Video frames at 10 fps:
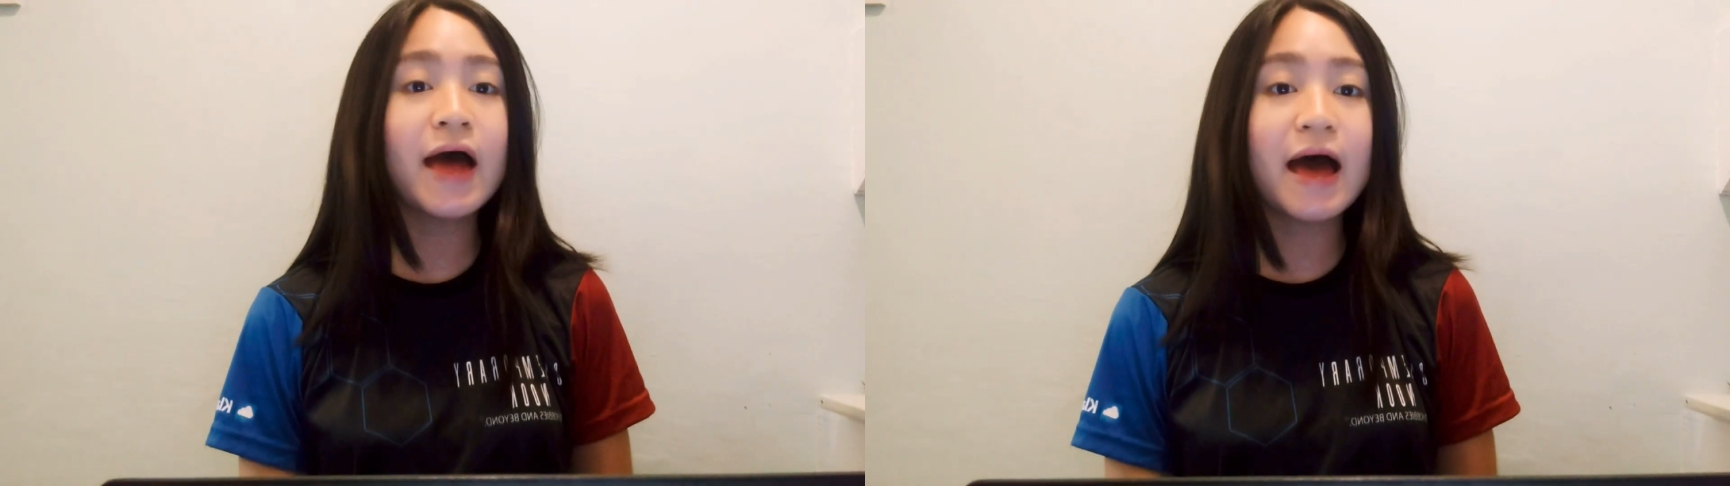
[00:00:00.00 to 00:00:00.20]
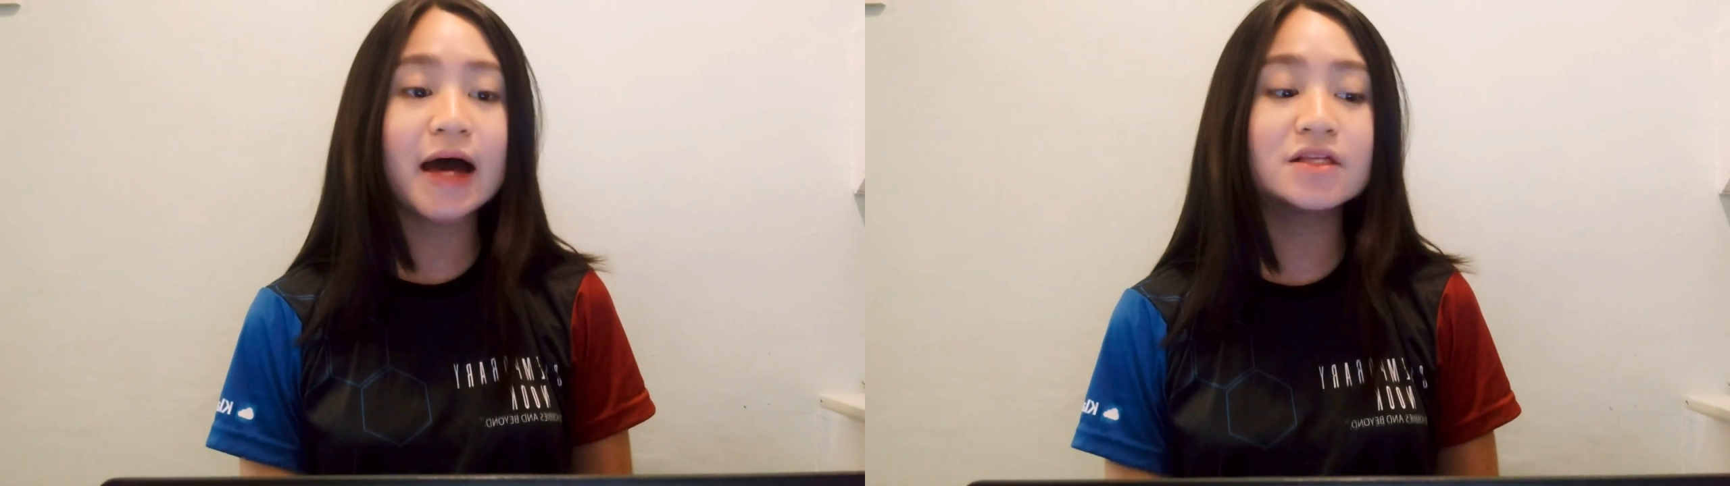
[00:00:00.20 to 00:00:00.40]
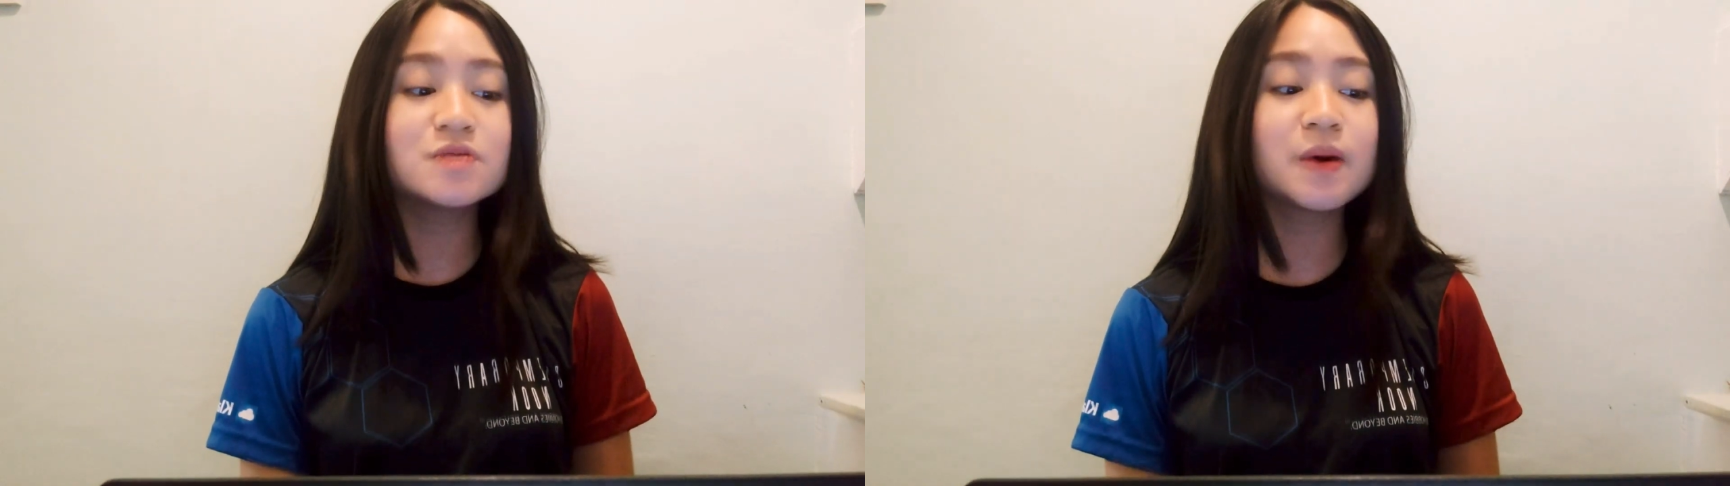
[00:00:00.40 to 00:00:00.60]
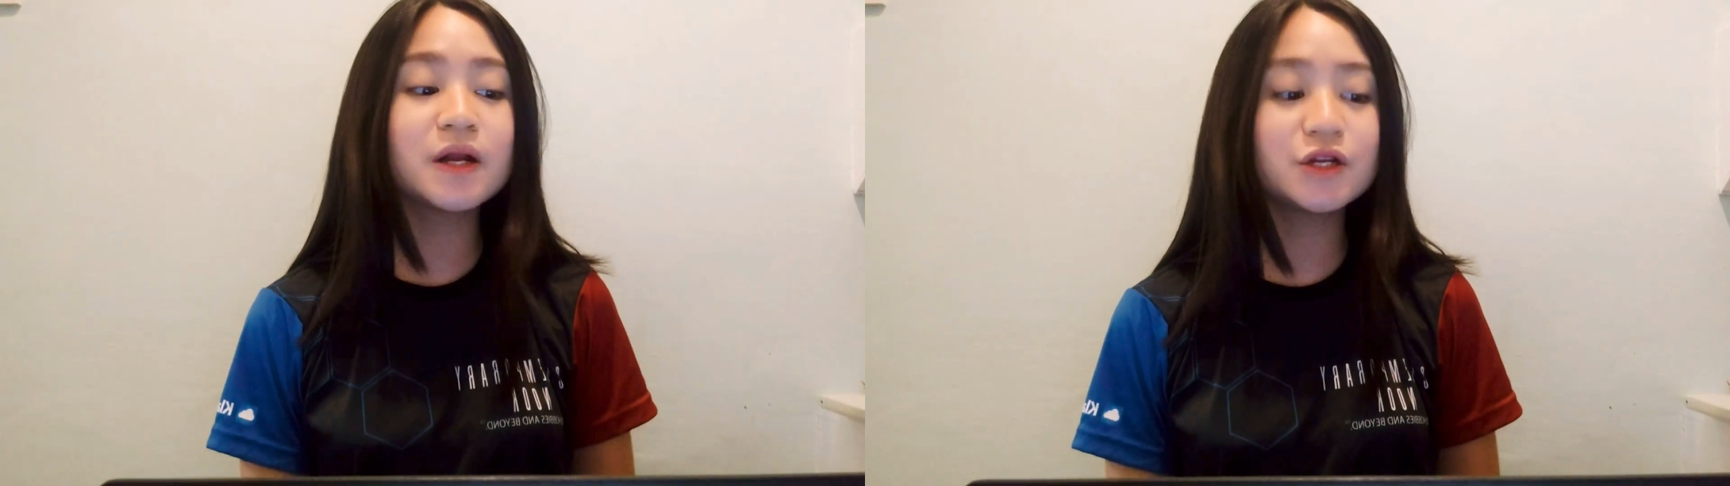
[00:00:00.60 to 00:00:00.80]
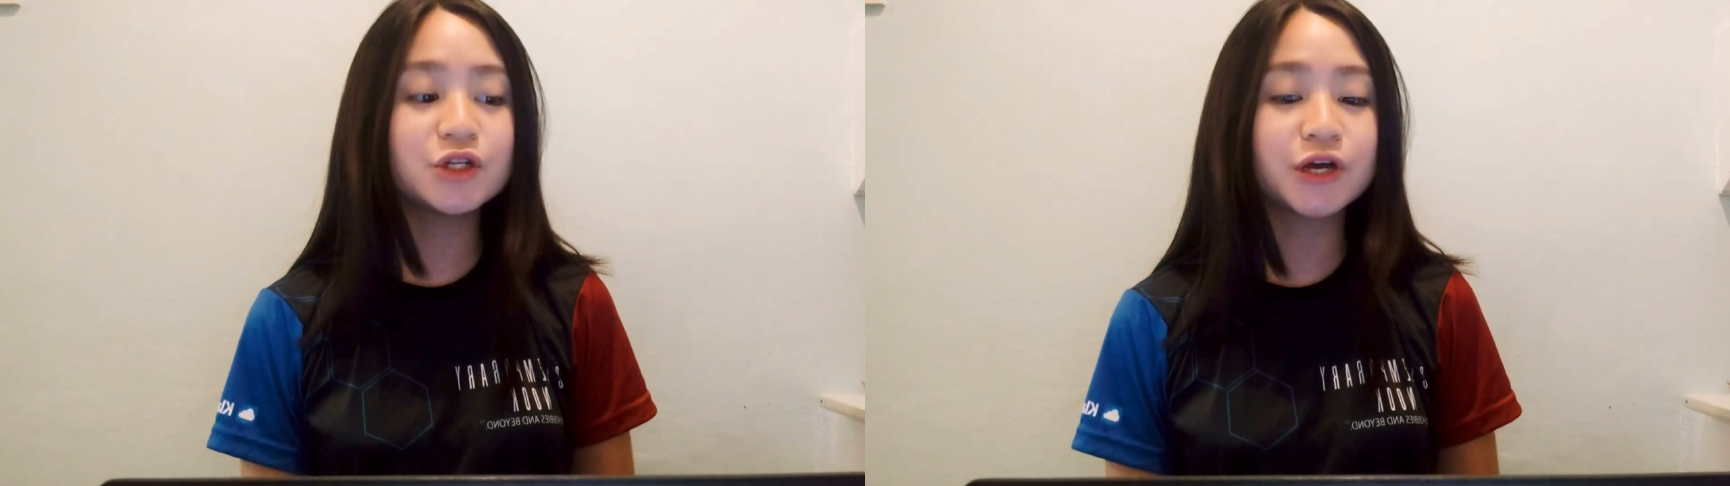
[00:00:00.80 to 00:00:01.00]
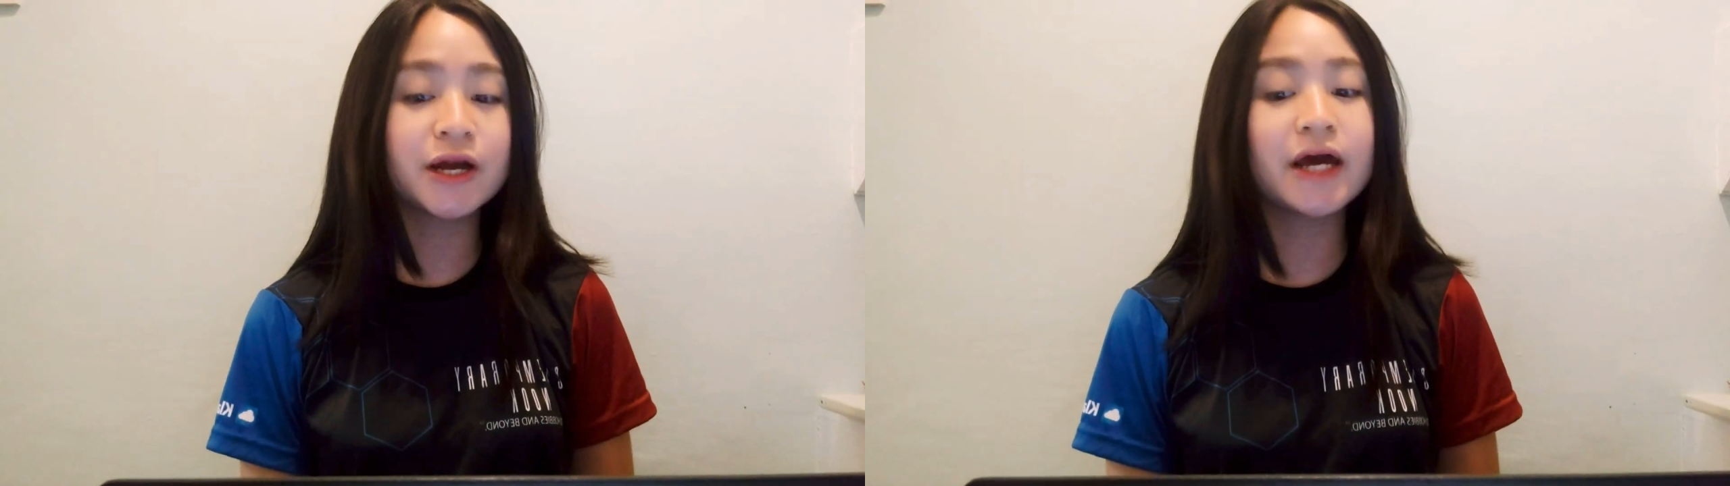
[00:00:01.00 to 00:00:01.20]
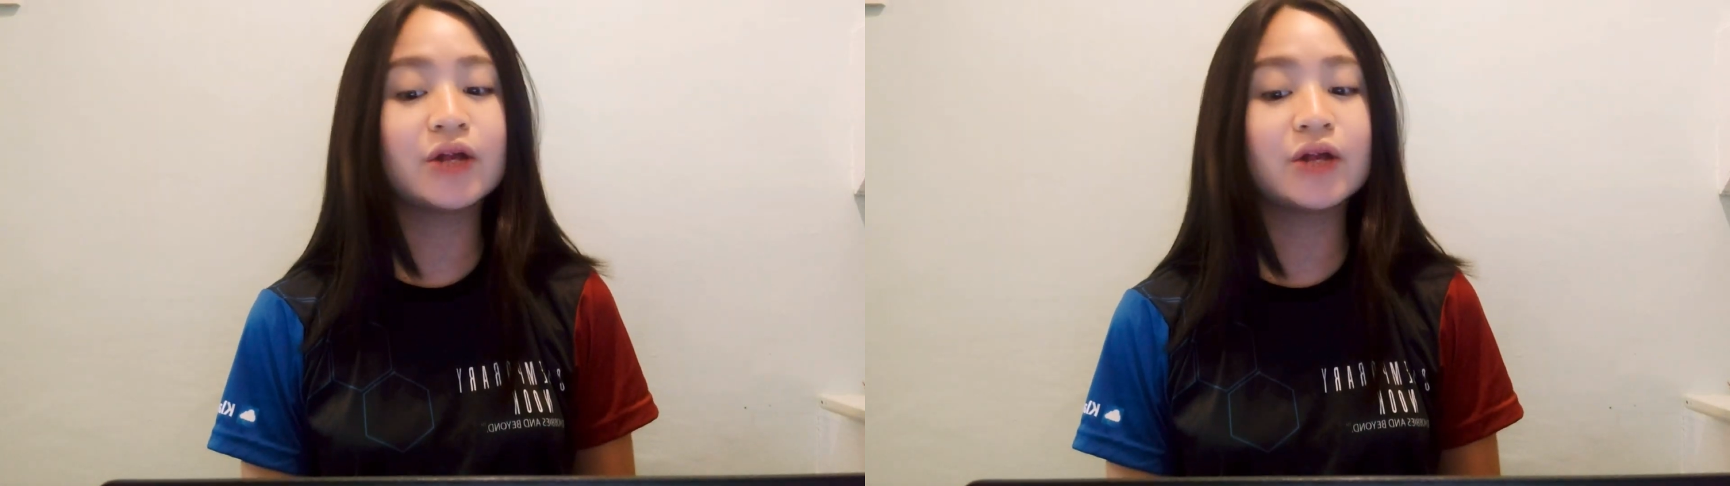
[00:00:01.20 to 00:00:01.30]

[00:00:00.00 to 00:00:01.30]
Ads Manager and